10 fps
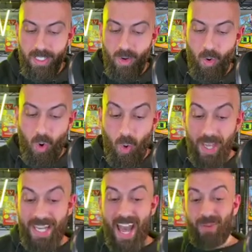Oh, we
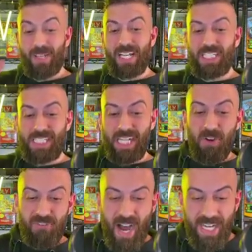can. We got a
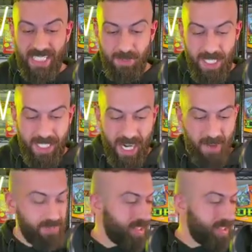Giovanni's Machamp.